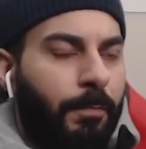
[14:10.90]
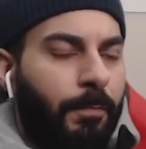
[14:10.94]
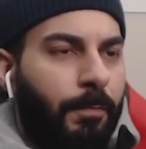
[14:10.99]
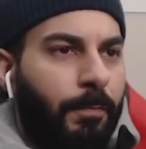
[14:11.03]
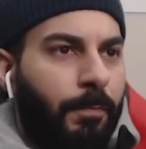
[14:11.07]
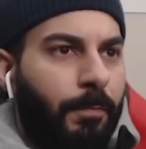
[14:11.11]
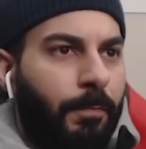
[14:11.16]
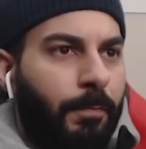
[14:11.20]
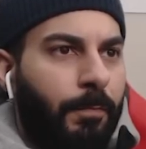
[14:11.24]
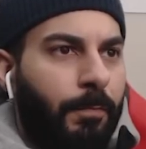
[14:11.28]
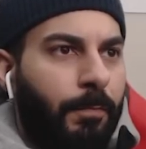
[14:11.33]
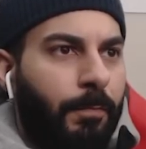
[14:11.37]

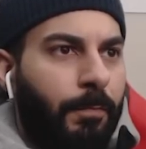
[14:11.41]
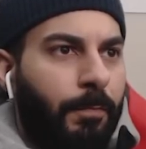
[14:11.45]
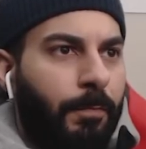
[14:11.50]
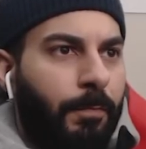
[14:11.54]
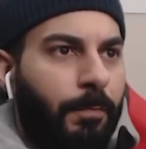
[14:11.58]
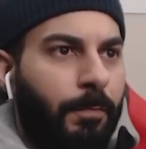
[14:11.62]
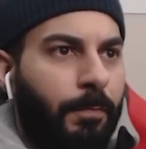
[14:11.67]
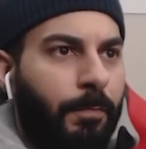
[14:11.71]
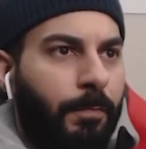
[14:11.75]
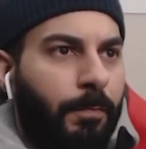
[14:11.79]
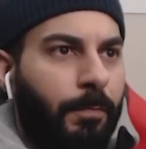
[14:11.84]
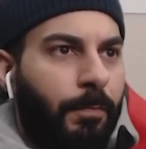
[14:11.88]

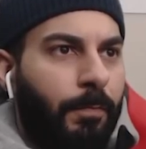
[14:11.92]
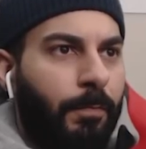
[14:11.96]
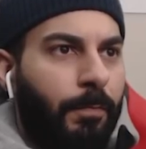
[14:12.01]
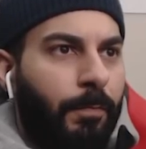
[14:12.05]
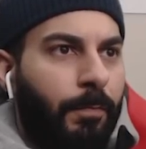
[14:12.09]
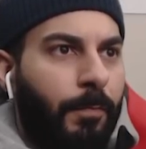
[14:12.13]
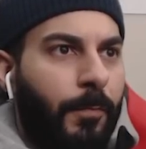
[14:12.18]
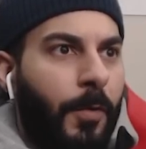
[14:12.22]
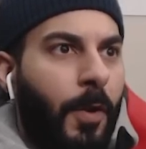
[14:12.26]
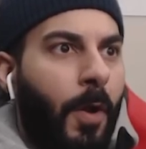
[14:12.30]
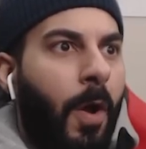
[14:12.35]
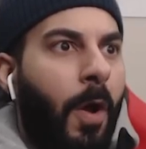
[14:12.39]

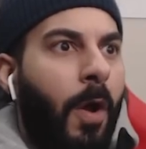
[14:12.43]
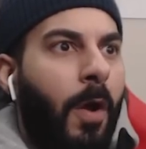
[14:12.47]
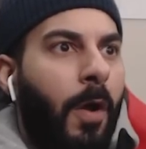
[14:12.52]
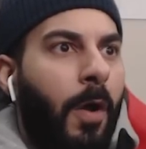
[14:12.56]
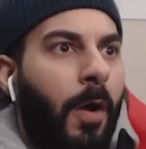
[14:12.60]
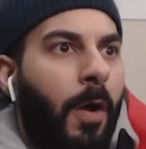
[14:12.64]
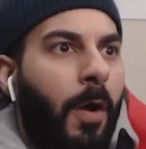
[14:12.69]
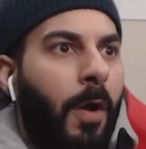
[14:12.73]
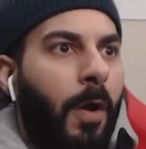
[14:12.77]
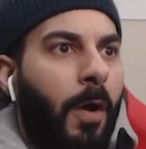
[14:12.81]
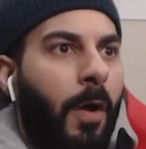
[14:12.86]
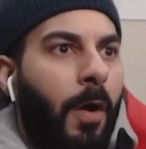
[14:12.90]

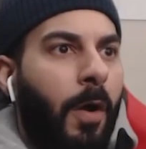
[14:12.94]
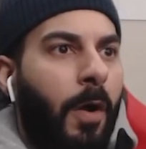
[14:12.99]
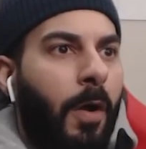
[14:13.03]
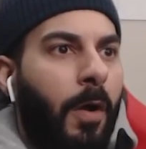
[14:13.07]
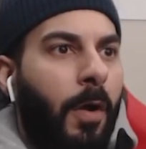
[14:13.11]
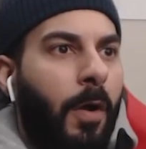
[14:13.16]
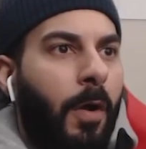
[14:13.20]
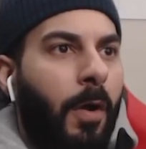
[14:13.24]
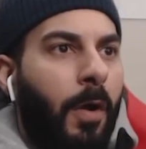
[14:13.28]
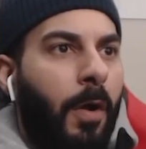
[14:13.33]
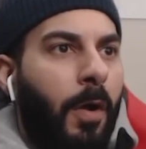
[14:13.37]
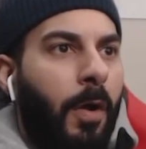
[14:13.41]

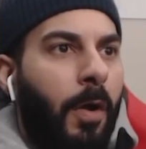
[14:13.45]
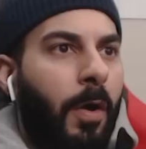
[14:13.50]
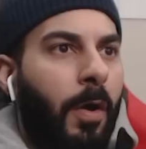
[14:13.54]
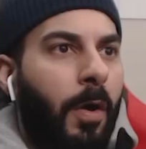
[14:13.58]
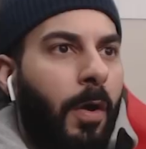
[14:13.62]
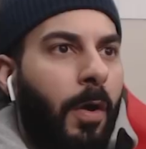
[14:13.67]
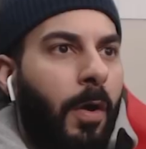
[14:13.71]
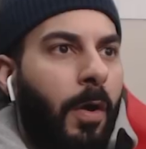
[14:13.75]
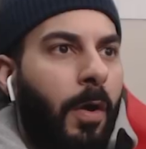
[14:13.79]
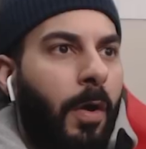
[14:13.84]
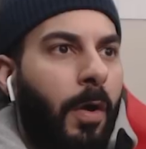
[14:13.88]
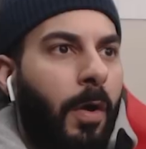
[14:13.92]

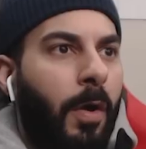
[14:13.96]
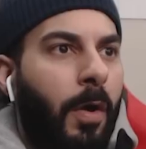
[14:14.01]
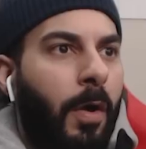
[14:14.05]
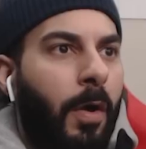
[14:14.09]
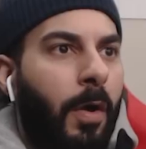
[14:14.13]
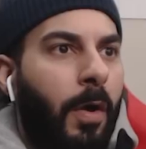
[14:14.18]
Nobody speaks.